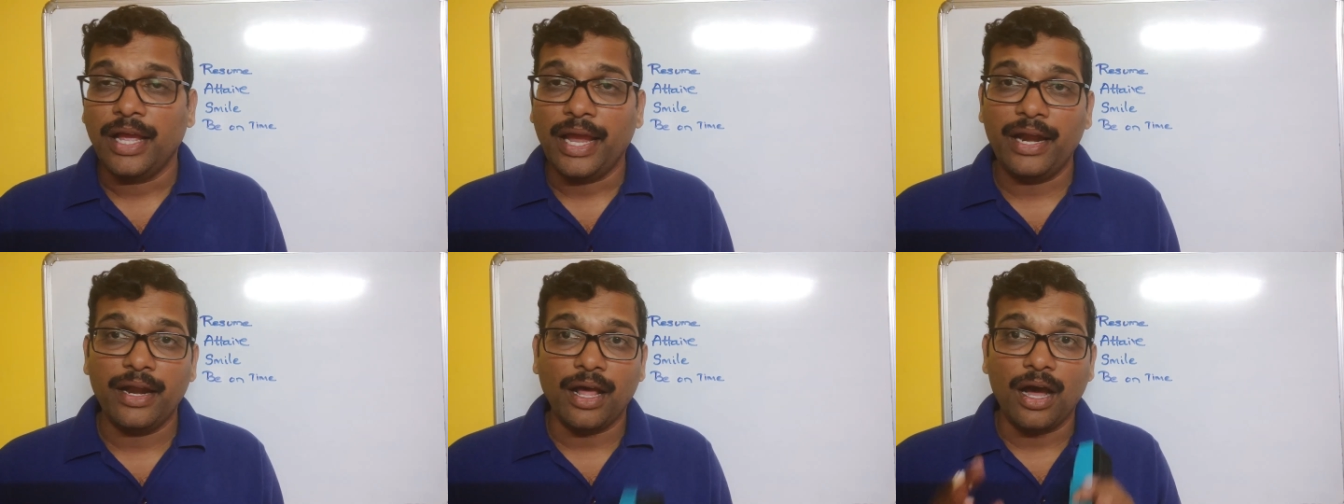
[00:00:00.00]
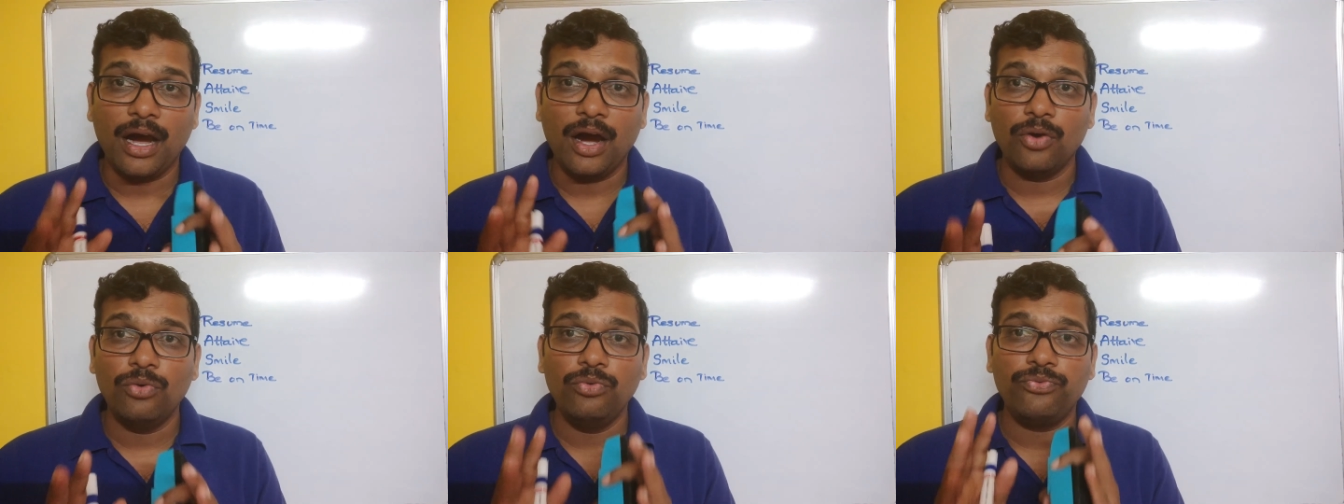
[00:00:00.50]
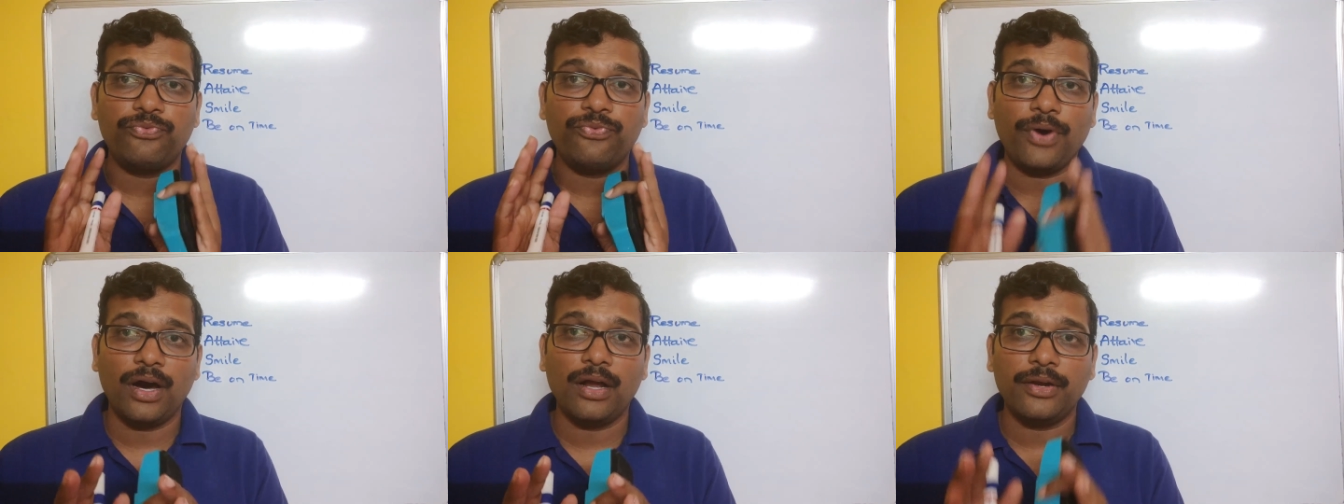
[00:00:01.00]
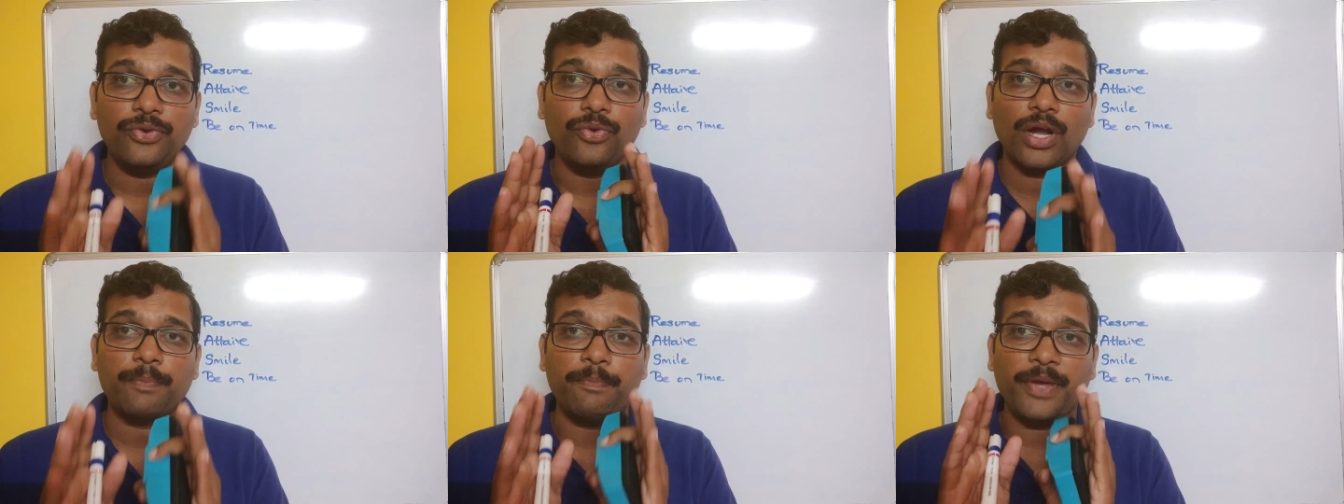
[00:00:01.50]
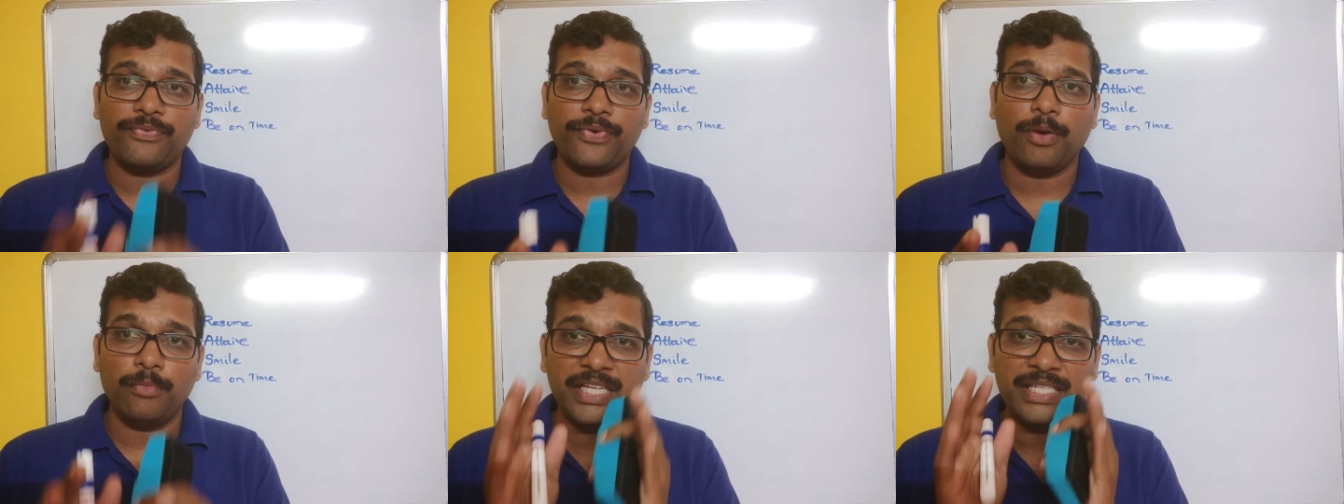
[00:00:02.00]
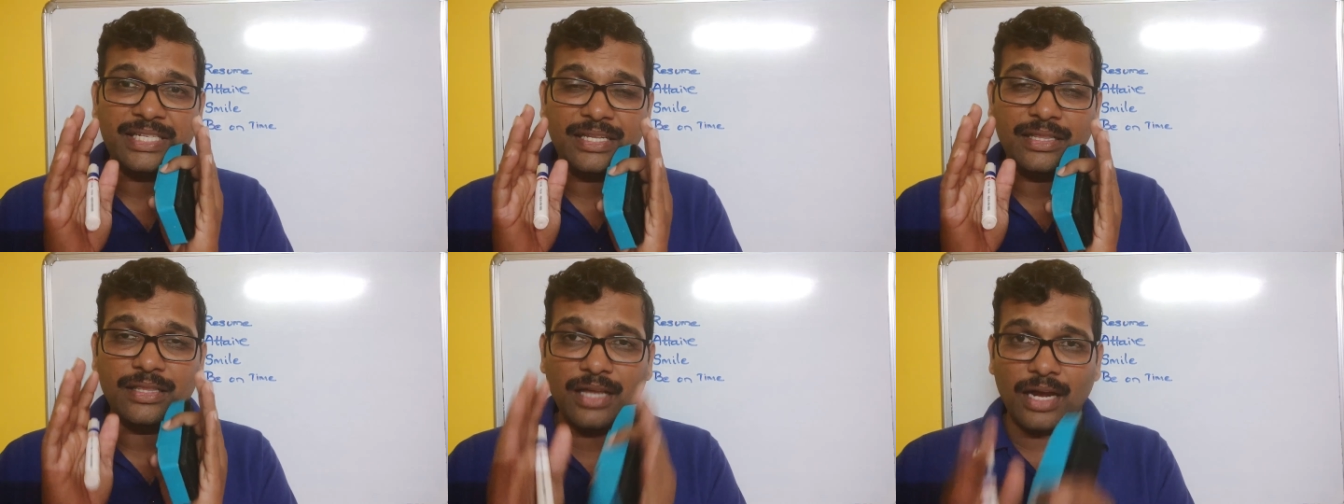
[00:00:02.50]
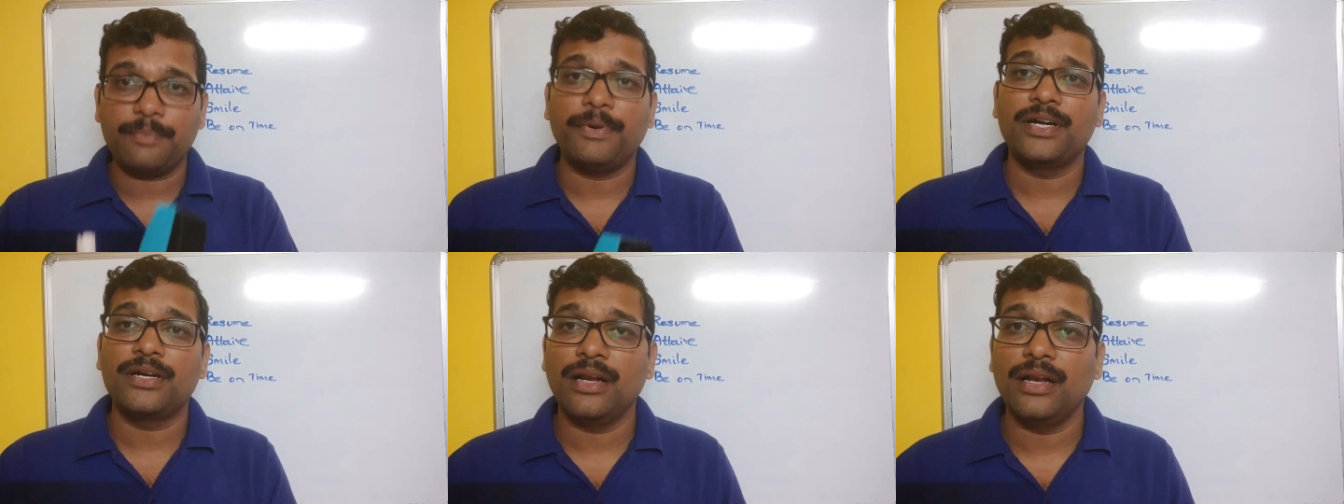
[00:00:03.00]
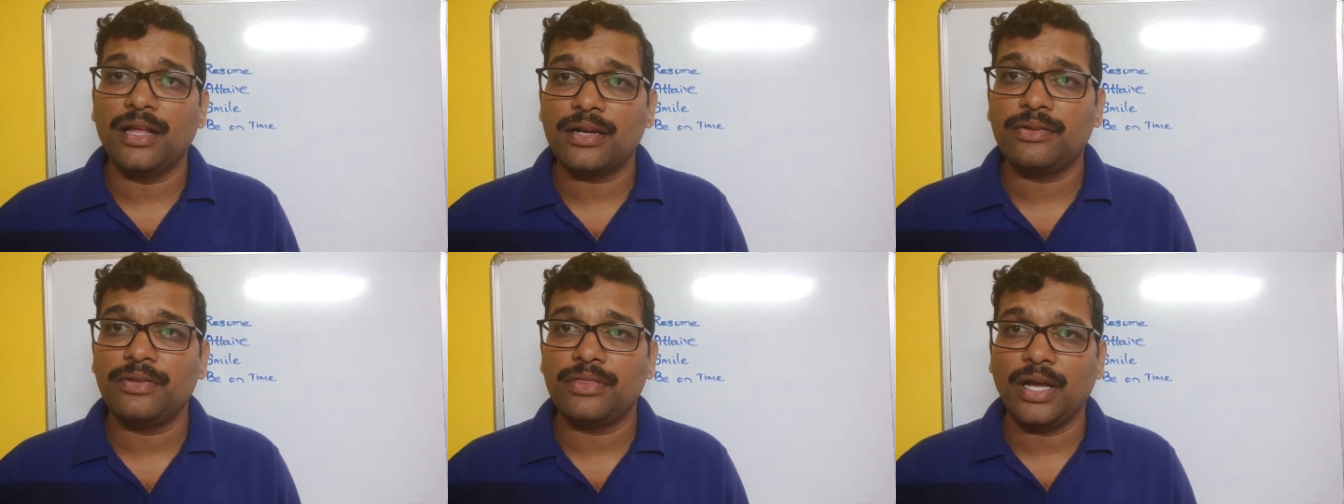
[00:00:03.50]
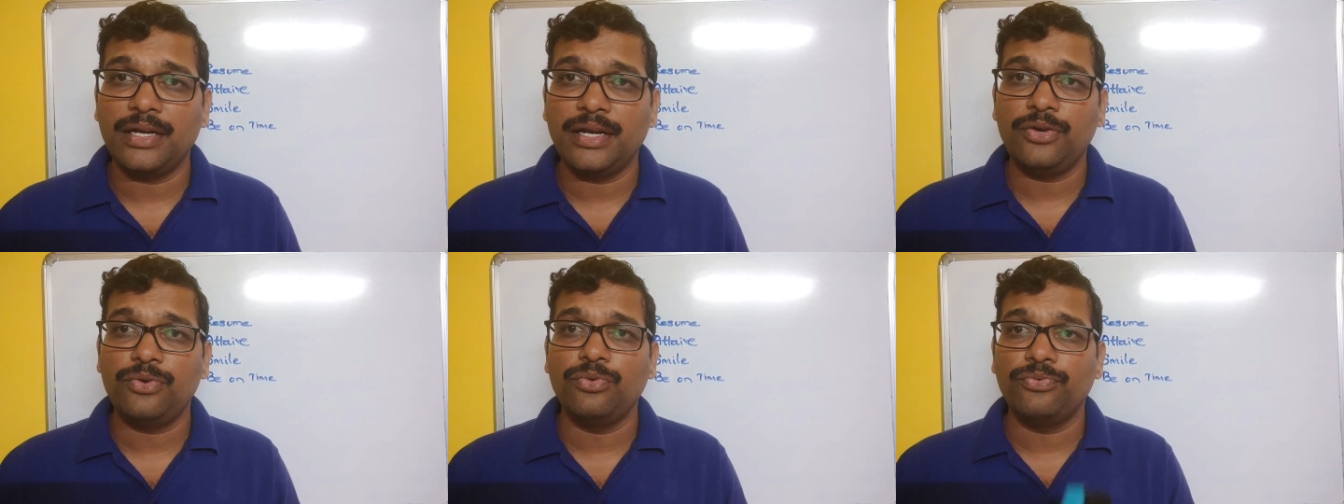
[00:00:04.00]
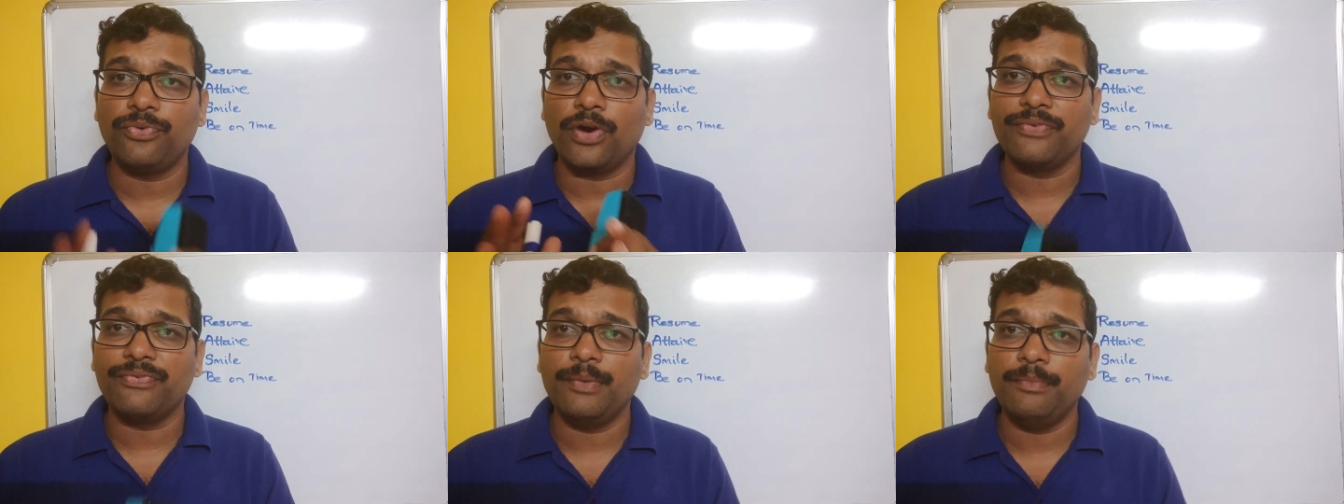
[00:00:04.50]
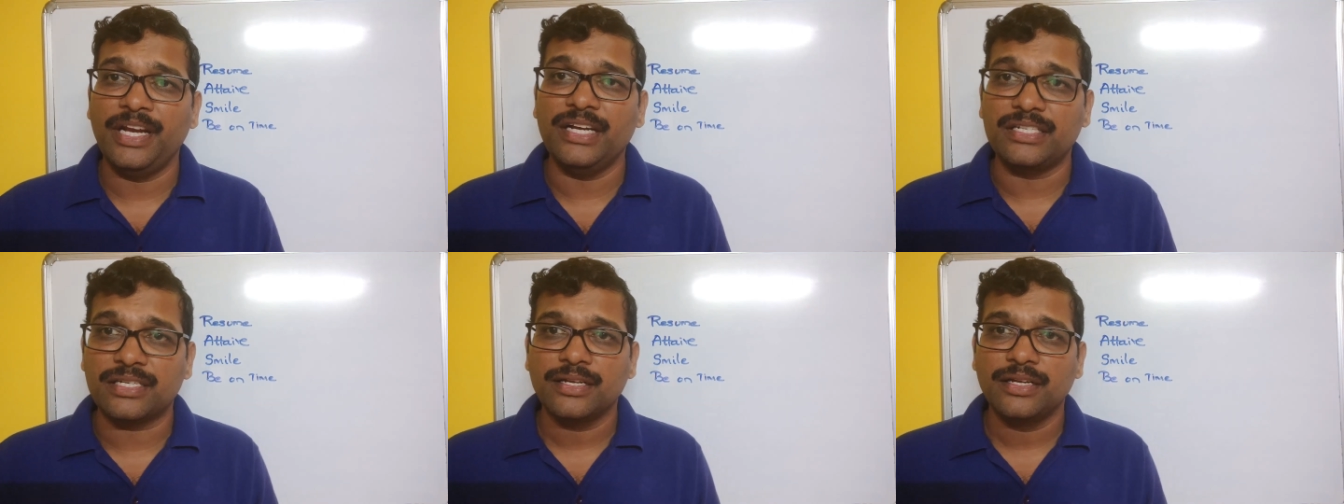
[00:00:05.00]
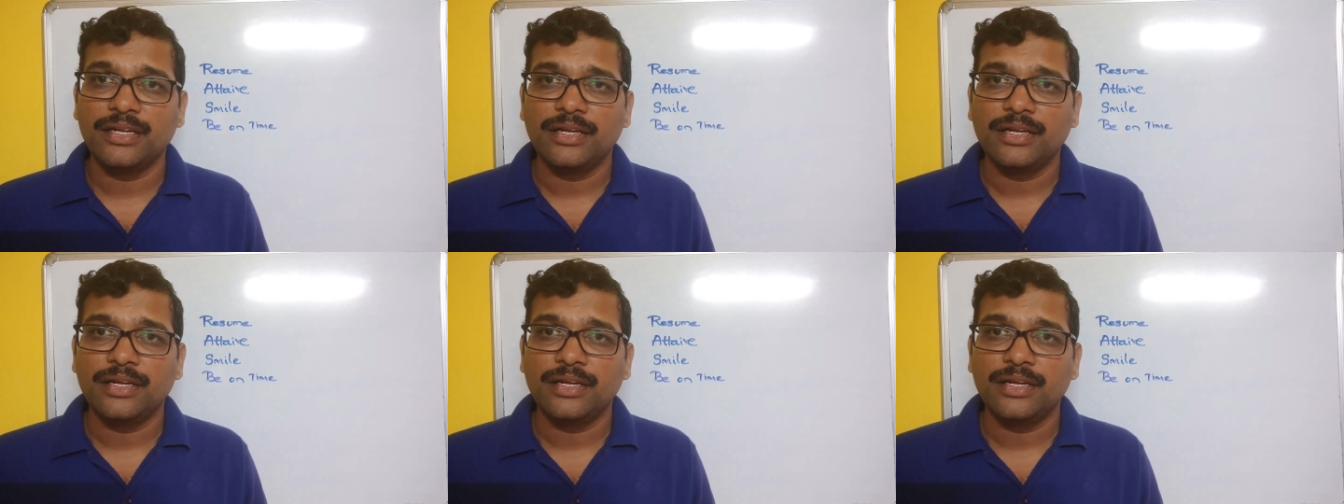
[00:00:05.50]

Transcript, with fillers: and how far your performance in that particular 30 to 45 minutes